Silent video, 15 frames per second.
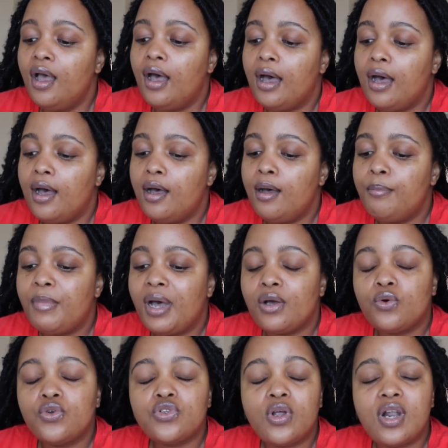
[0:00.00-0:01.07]
I
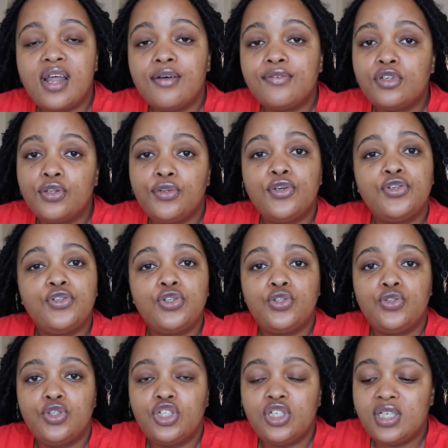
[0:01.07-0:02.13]
also loved the
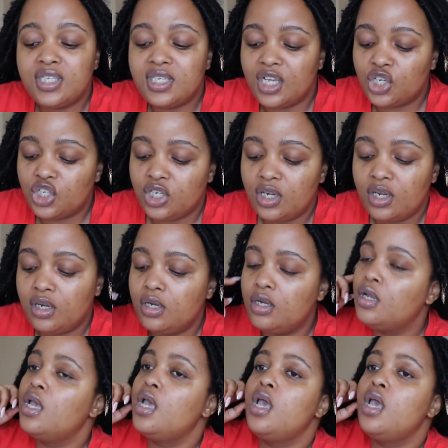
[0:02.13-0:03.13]
nutrition section.